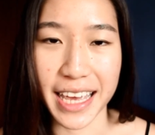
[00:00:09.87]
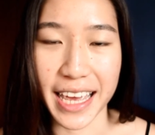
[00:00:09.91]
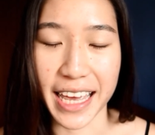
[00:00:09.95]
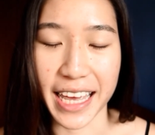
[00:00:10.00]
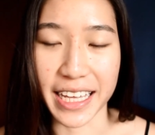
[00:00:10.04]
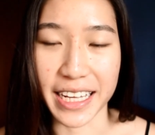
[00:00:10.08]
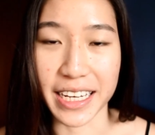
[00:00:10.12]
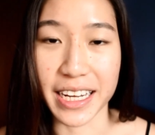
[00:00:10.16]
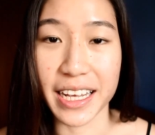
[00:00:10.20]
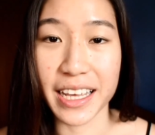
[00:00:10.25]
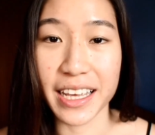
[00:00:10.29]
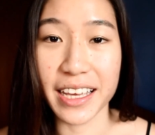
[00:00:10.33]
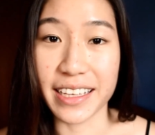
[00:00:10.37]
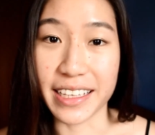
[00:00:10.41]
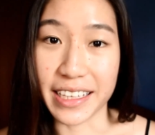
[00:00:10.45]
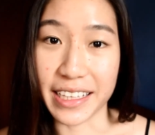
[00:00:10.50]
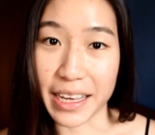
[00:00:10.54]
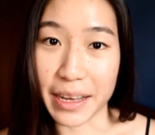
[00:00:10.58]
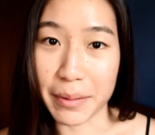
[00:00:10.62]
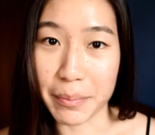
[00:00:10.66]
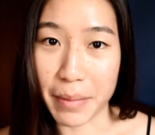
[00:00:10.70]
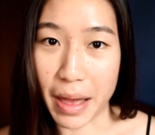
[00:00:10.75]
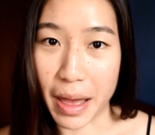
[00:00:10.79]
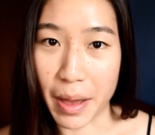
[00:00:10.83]
and
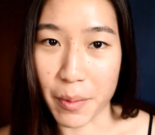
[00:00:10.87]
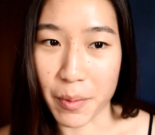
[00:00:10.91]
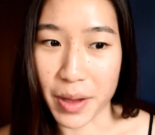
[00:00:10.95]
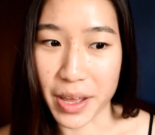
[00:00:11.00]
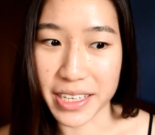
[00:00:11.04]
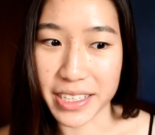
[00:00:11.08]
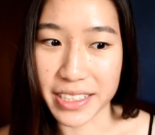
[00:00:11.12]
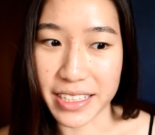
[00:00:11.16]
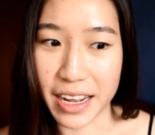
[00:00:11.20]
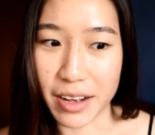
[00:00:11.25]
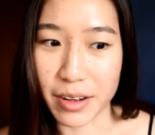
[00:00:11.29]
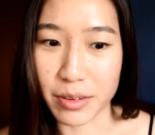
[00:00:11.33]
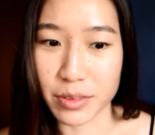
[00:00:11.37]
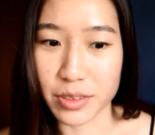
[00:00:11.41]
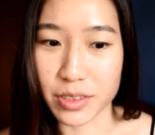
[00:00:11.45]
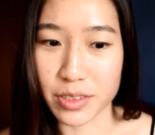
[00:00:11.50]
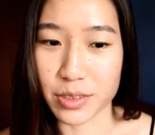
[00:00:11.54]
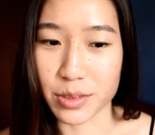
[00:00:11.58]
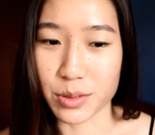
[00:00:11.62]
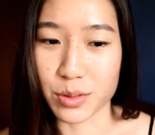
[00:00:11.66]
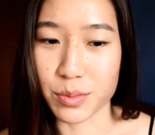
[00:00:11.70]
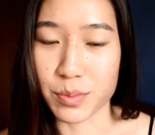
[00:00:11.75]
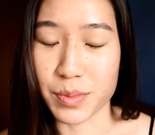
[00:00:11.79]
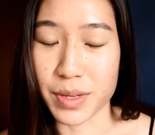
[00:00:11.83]
yep, I went down
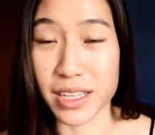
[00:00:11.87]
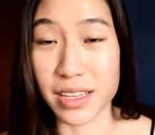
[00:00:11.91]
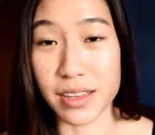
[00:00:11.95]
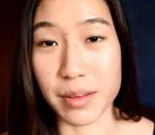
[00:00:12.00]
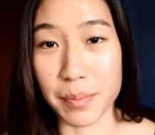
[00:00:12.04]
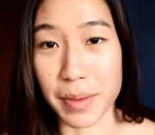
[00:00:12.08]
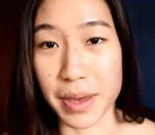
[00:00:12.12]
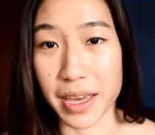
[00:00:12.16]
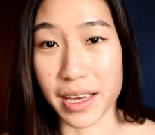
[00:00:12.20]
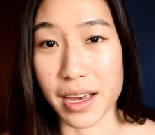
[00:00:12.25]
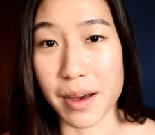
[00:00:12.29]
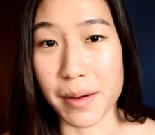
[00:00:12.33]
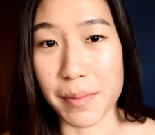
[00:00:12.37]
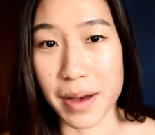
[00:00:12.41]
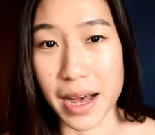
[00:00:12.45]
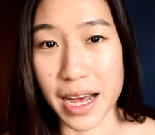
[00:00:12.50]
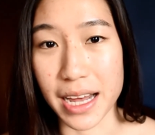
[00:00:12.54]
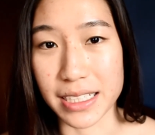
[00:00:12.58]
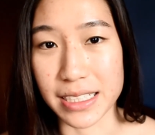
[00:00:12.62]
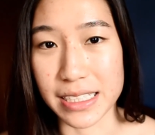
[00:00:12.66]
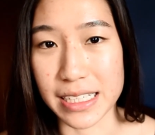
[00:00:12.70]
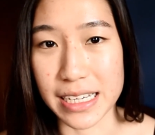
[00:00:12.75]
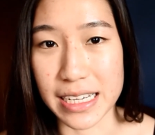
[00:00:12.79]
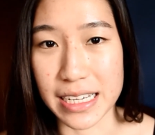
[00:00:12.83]
to meet the makeup
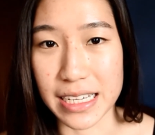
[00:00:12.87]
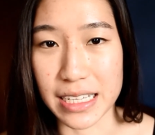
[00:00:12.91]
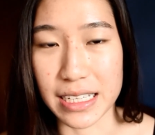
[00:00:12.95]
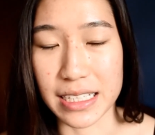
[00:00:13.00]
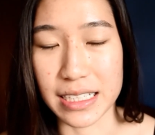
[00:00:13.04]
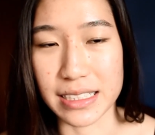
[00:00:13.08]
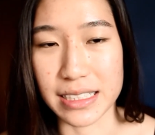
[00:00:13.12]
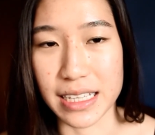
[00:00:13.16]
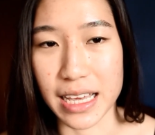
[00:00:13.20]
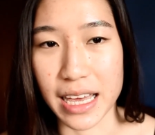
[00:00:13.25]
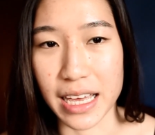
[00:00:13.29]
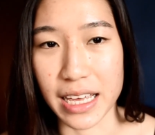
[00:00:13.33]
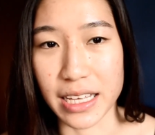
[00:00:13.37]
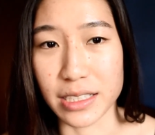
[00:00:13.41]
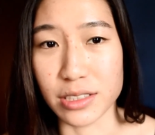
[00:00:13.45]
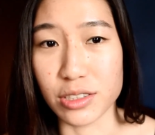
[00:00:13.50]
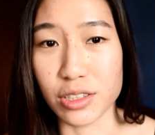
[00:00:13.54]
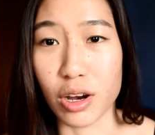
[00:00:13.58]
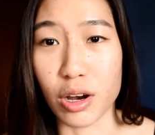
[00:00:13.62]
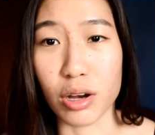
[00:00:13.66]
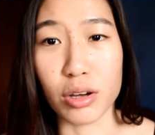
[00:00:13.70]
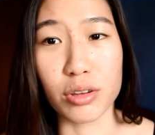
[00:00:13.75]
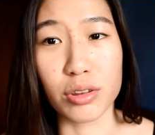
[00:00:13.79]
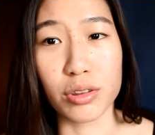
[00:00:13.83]
artist and
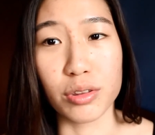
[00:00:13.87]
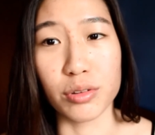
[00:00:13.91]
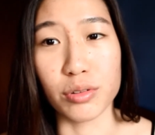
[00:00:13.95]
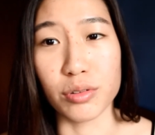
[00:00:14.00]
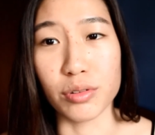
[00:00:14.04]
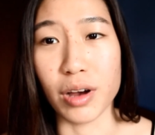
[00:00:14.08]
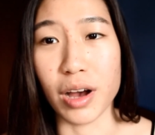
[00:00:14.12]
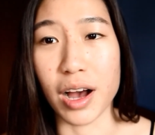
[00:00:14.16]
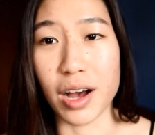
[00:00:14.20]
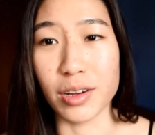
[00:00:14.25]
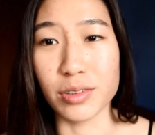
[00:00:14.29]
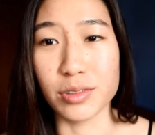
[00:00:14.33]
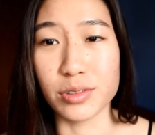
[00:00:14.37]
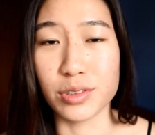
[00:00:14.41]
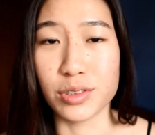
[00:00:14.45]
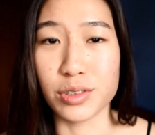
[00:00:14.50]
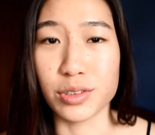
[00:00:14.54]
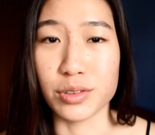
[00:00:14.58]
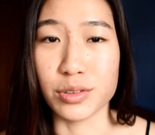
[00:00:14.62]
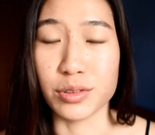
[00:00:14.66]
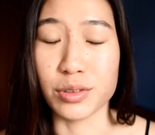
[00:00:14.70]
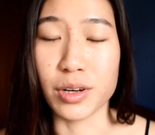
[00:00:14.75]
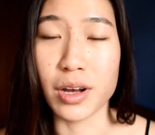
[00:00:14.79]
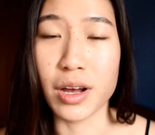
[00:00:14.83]
talk through how
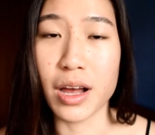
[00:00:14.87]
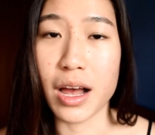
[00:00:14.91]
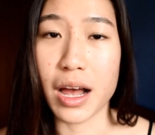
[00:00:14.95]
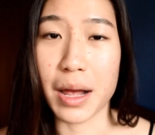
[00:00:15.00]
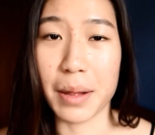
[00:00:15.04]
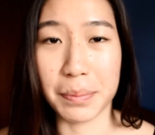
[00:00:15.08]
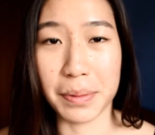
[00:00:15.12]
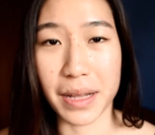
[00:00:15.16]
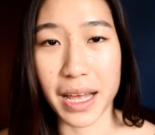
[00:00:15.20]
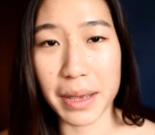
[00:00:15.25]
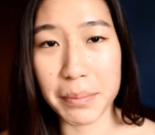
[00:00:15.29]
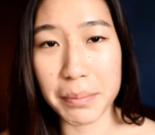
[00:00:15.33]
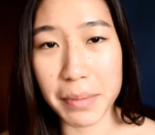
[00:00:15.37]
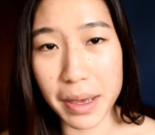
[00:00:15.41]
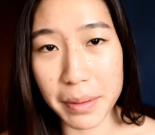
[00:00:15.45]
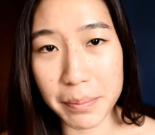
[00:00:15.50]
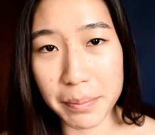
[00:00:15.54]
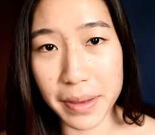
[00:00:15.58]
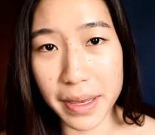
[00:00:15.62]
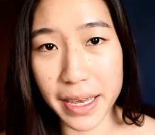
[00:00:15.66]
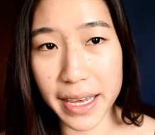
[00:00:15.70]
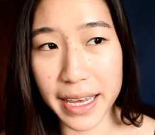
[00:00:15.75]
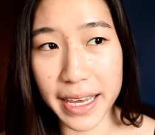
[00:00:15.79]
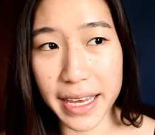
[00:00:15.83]
to apply my
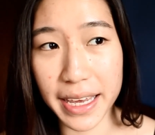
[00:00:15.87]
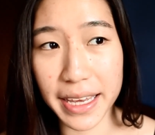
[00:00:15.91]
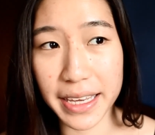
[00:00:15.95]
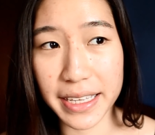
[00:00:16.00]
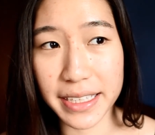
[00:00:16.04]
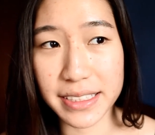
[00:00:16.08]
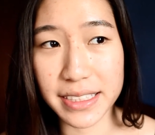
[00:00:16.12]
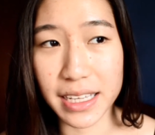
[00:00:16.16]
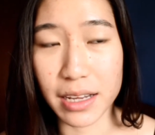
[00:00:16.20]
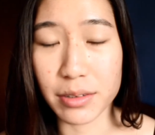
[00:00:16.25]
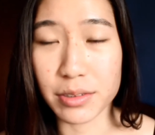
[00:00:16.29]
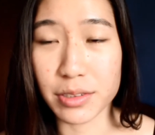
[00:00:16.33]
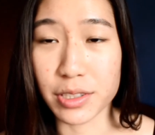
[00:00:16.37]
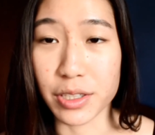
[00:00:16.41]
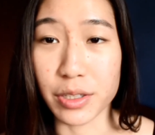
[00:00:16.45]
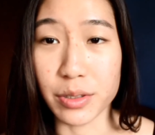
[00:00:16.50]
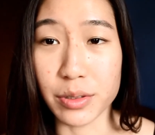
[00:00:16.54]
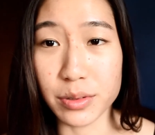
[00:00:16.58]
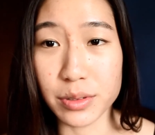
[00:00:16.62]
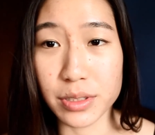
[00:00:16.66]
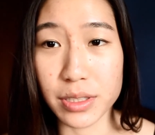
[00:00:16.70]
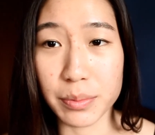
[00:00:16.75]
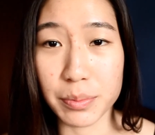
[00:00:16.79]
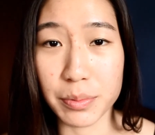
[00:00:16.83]
base, how to
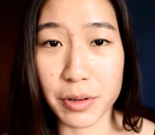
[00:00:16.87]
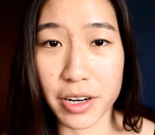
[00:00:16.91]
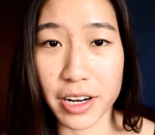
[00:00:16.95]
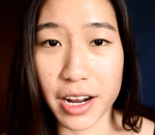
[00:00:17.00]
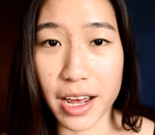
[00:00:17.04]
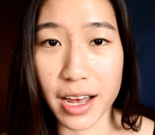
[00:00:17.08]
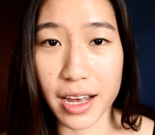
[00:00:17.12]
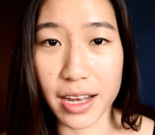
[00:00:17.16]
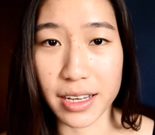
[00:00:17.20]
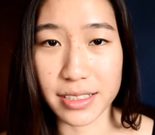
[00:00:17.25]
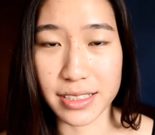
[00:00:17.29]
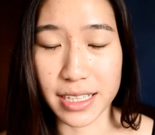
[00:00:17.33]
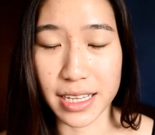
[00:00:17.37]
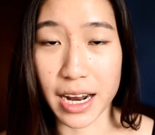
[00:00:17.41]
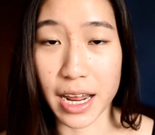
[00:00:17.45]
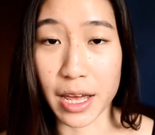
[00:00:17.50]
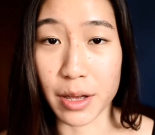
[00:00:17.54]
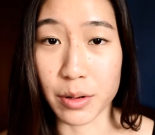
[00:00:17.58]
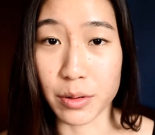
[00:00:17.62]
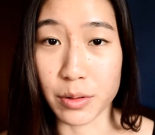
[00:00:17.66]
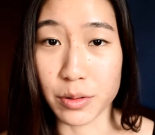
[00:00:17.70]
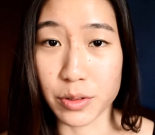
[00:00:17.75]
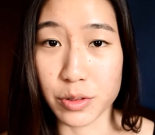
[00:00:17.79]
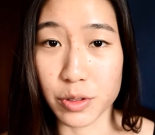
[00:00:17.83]
use the products, and I
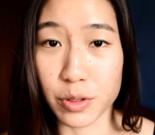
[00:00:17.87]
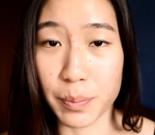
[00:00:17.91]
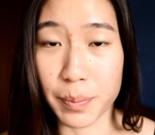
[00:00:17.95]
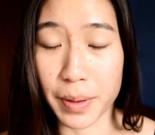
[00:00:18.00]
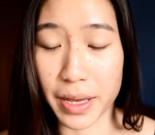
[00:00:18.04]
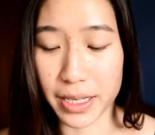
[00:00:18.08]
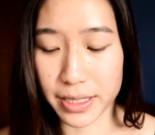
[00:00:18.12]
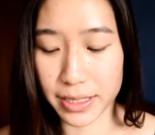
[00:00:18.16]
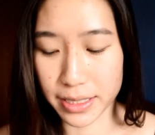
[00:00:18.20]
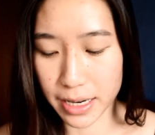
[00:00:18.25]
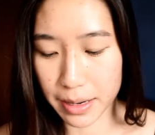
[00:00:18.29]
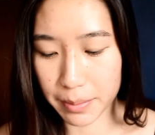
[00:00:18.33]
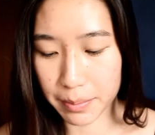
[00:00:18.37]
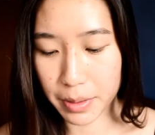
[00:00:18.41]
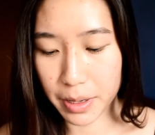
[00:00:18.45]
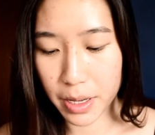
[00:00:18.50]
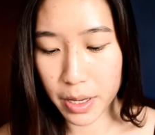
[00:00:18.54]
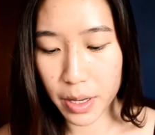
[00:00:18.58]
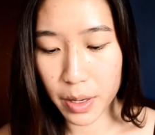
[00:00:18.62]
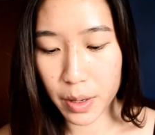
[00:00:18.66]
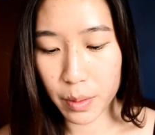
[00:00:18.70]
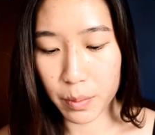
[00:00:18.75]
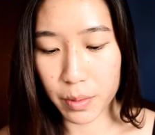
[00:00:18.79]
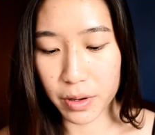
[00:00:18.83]
also picked up
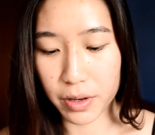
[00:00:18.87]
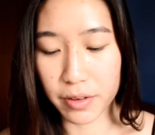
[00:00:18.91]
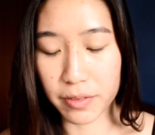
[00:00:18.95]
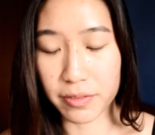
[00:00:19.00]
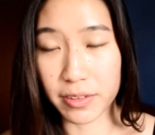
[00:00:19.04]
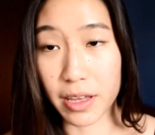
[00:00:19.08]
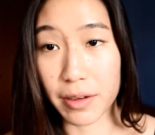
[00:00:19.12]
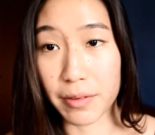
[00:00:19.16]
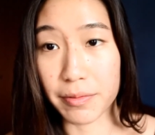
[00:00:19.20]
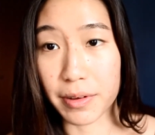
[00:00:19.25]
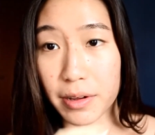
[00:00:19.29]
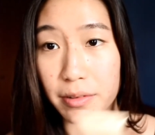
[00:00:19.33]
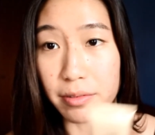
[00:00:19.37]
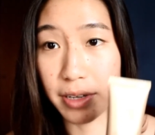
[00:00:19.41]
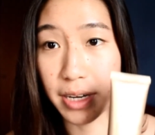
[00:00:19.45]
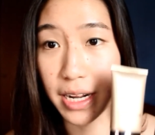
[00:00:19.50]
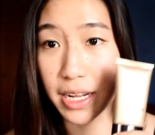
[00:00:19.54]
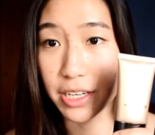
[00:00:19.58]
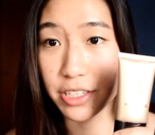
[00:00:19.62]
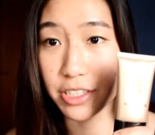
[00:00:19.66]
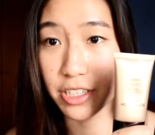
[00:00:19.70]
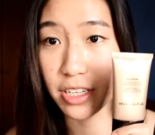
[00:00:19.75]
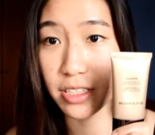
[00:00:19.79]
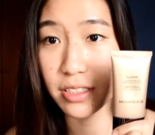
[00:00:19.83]
one of their
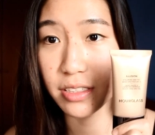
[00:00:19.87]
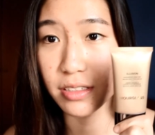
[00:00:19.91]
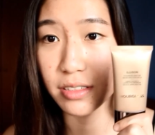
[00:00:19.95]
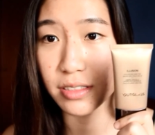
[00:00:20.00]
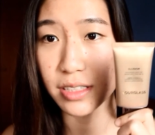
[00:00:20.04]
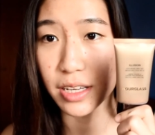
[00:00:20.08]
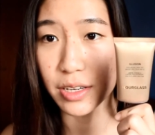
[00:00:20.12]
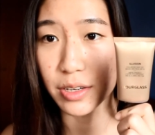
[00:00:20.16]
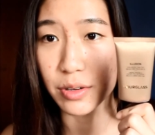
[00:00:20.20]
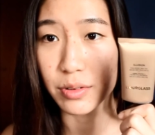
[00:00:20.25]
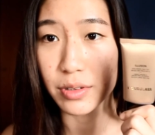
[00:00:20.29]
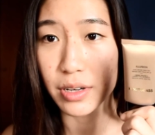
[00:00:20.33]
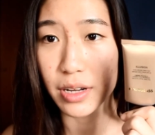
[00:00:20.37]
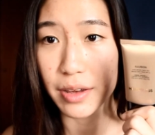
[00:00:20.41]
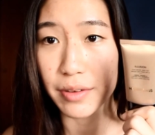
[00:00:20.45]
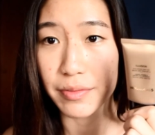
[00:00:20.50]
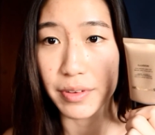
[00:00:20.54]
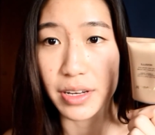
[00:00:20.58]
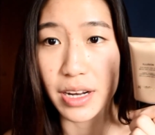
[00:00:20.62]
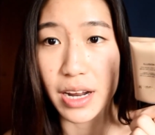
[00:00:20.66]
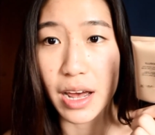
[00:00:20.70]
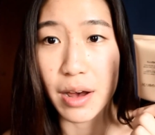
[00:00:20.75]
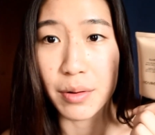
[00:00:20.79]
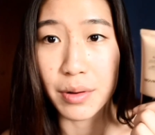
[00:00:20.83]
foundations because I don't
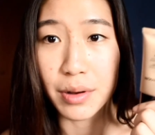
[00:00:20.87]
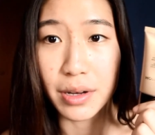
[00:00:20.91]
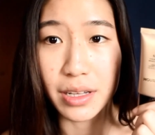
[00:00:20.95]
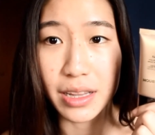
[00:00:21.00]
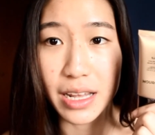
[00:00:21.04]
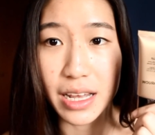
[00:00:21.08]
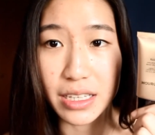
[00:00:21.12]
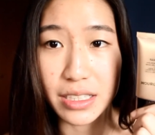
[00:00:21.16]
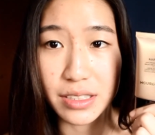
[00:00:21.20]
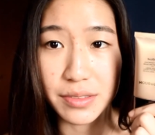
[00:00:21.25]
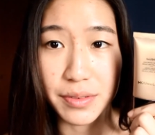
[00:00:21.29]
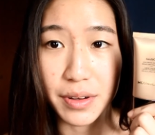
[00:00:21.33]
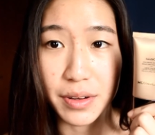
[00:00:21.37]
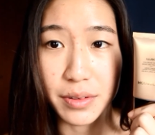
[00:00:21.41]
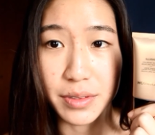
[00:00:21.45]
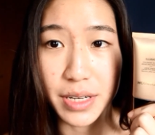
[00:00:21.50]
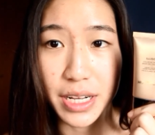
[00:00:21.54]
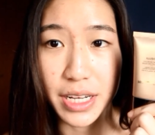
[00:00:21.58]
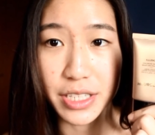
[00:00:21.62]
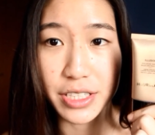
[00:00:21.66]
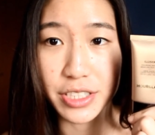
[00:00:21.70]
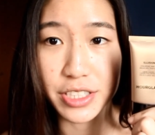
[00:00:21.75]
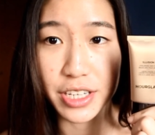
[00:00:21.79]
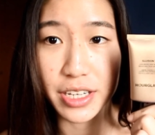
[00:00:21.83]
have an Hourglass
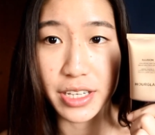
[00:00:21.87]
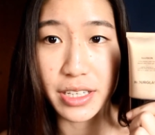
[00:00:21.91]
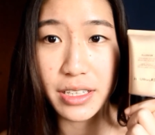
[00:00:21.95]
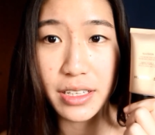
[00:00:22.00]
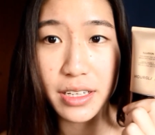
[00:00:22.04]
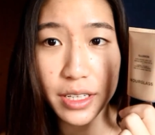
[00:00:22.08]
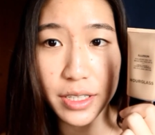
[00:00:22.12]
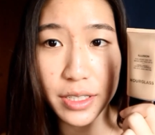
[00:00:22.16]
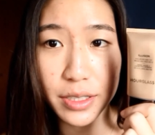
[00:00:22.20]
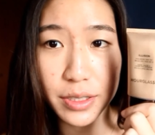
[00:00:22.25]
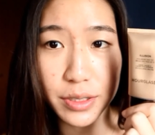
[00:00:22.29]
foundation.